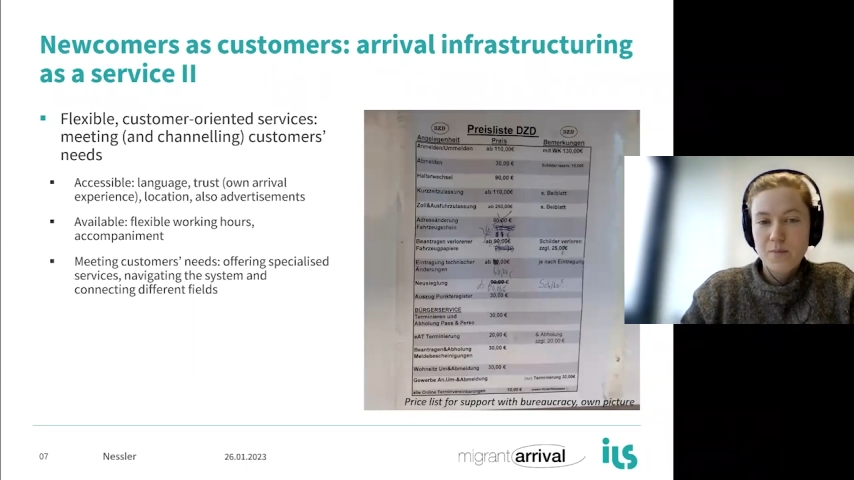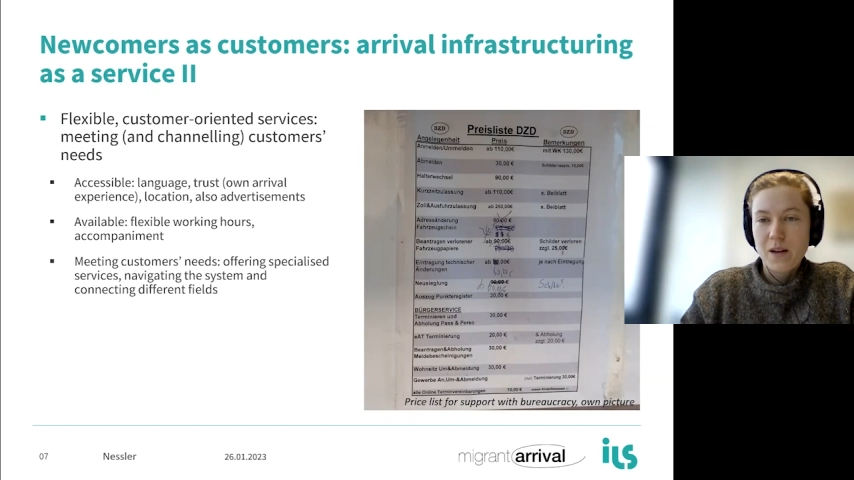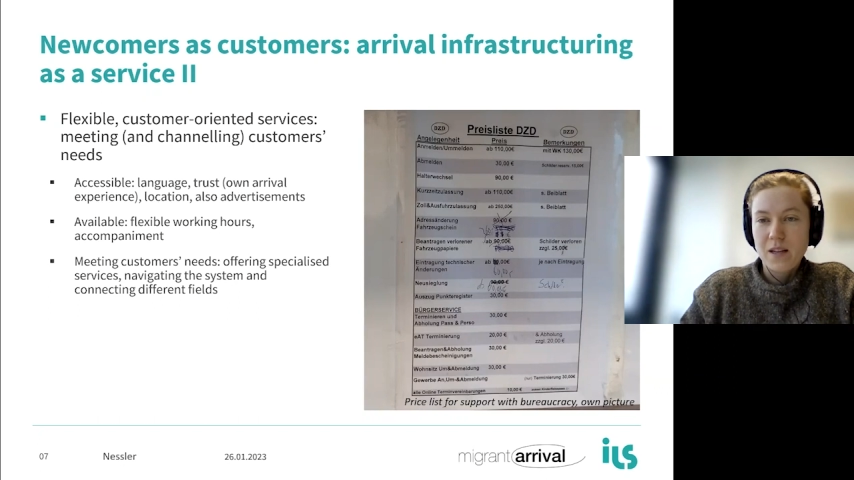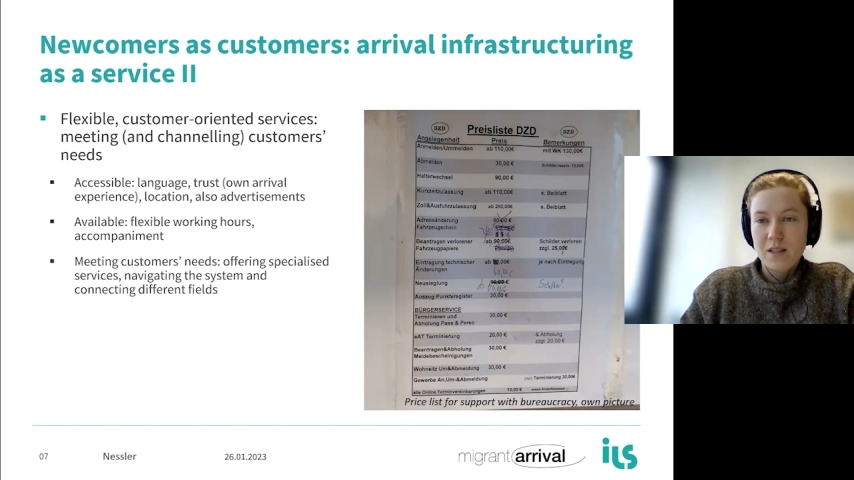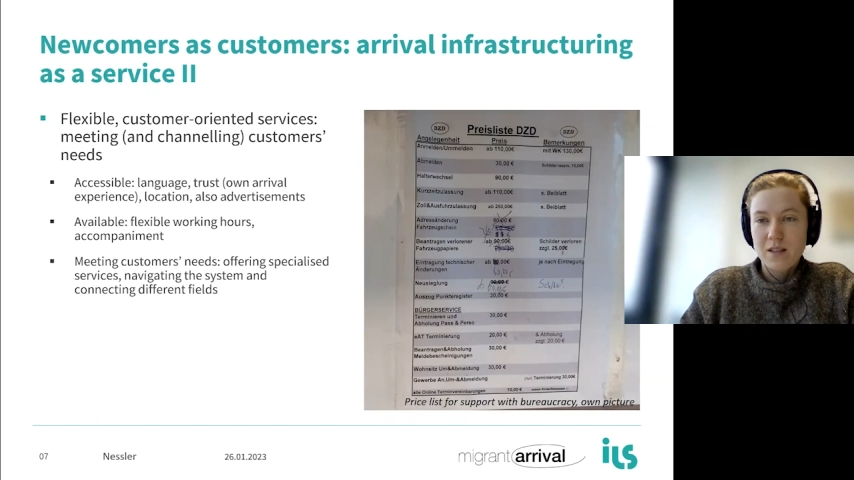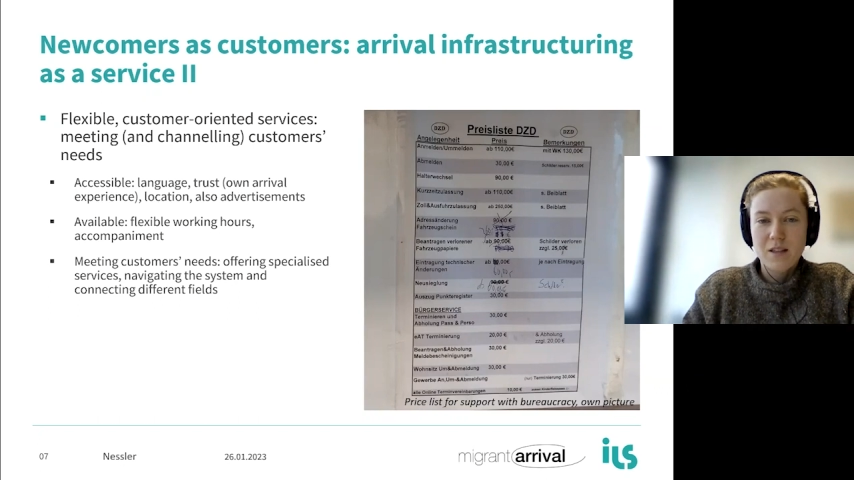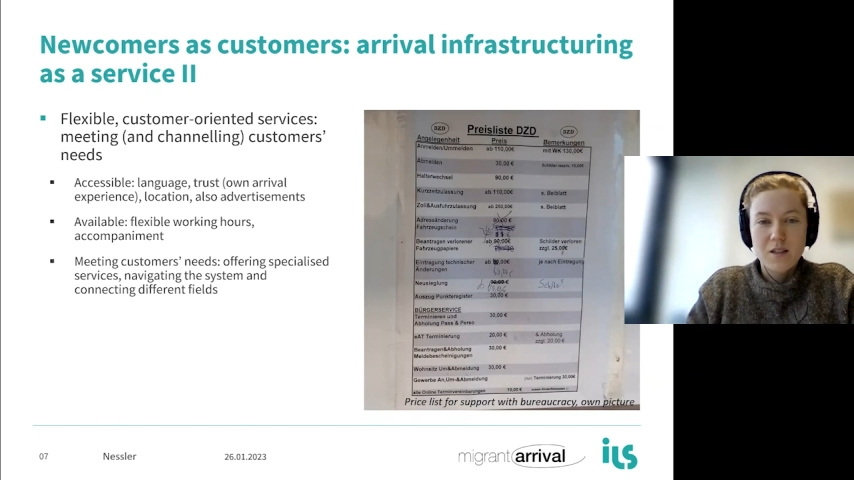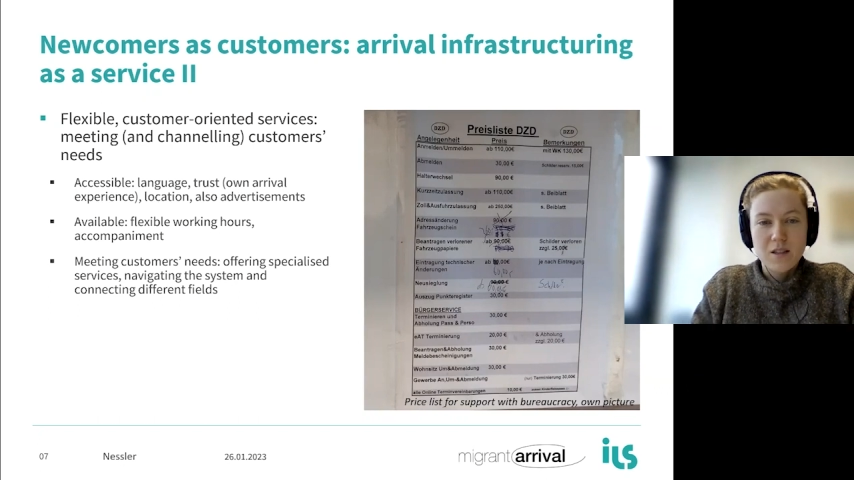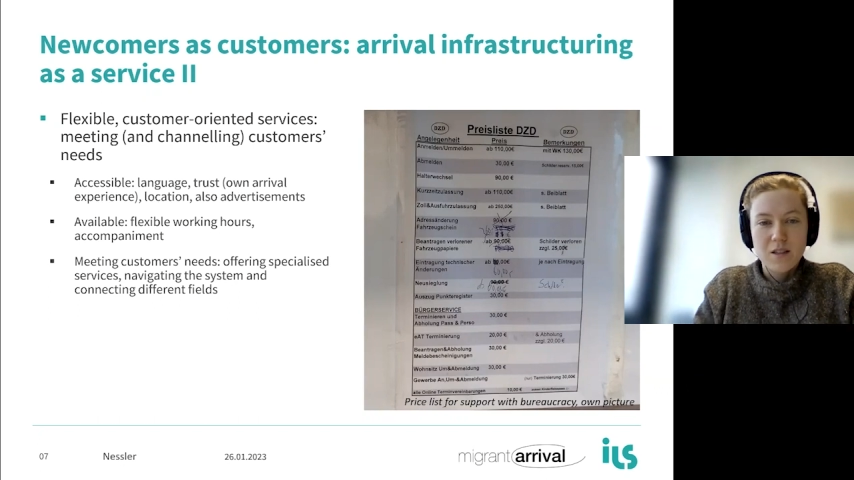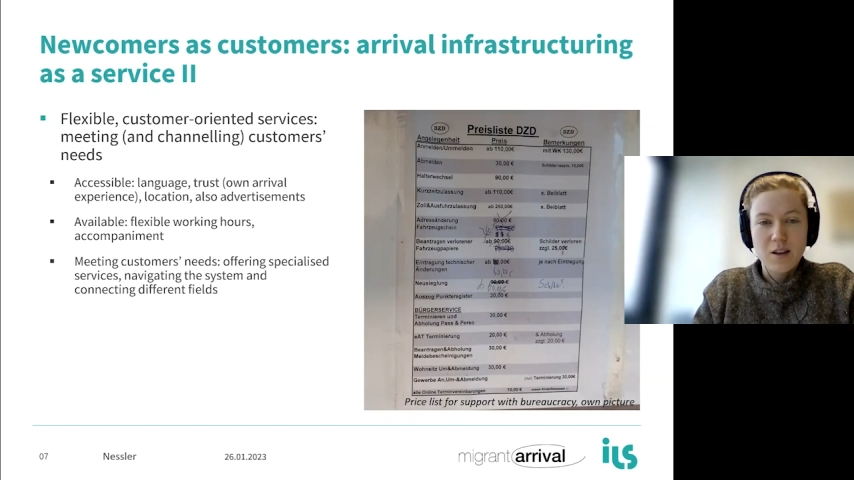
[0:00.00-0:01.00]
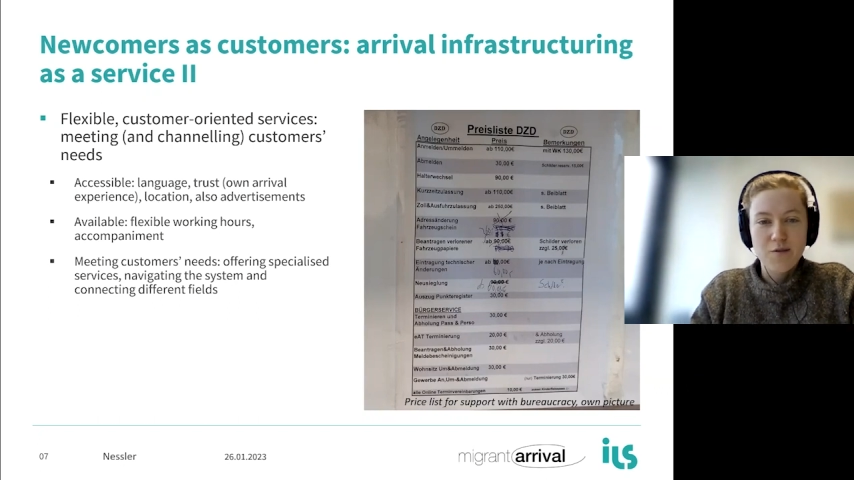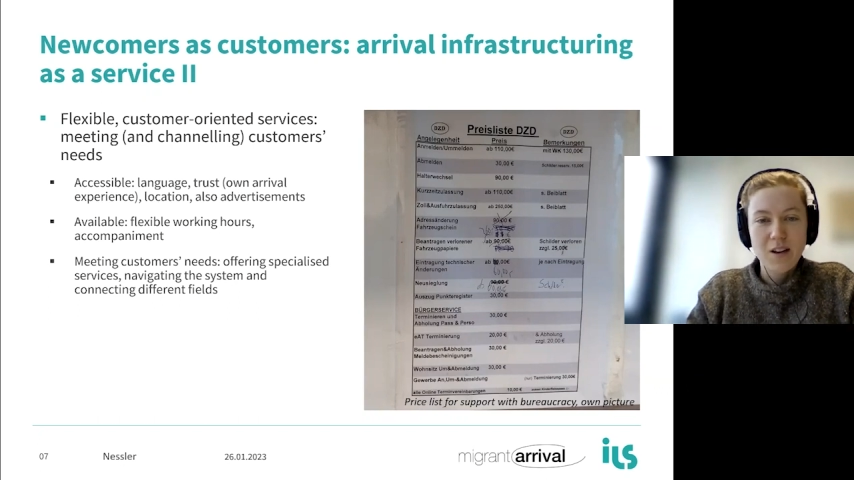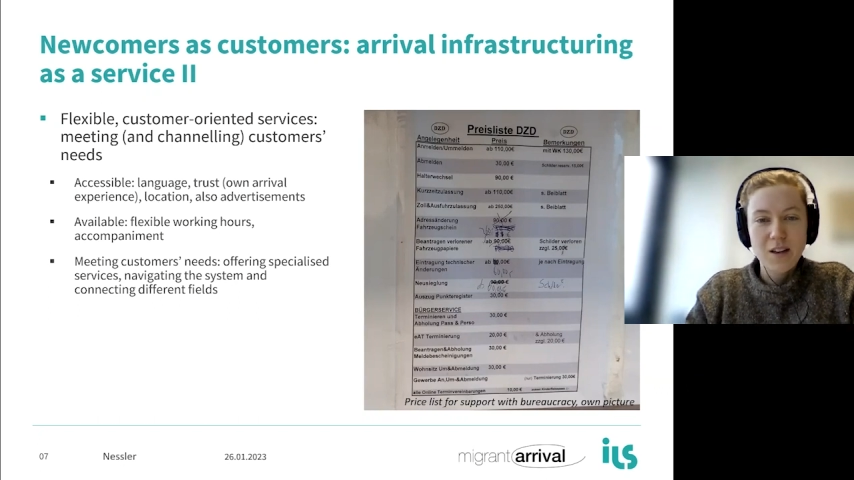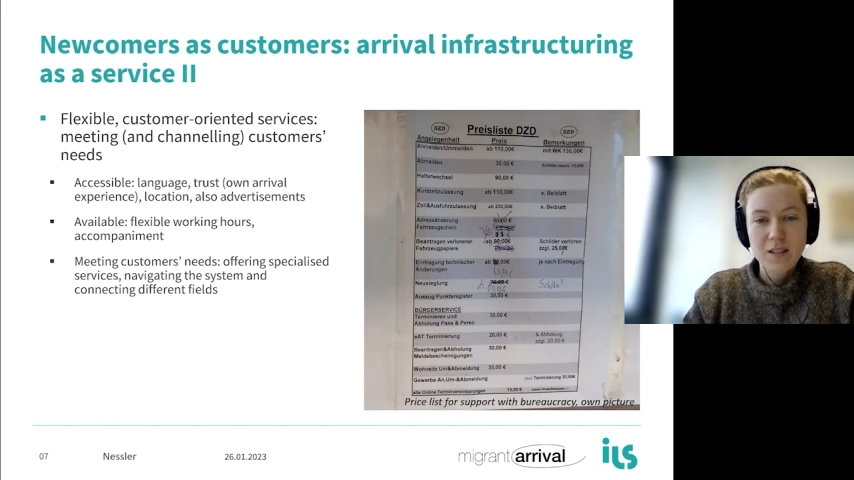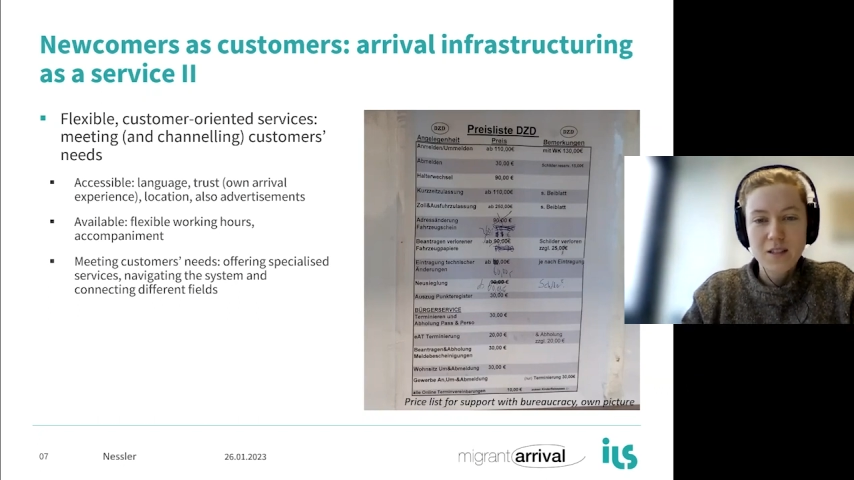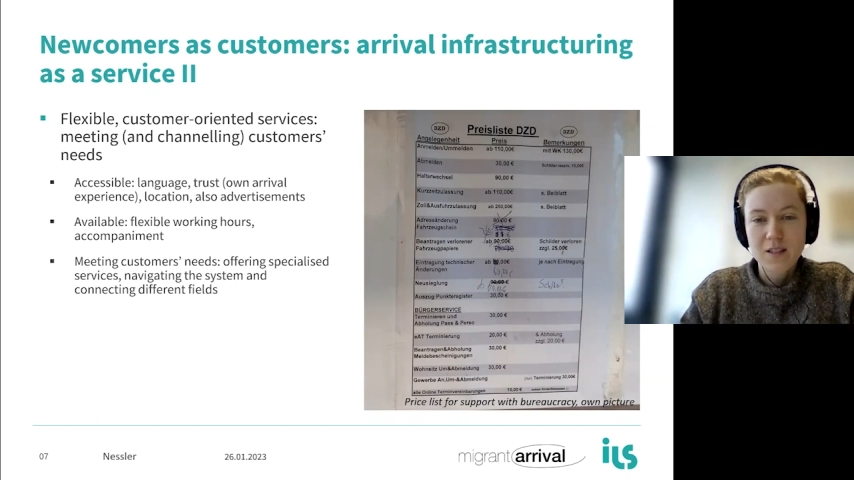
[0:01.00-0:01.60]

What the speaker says: spaces such as cafes,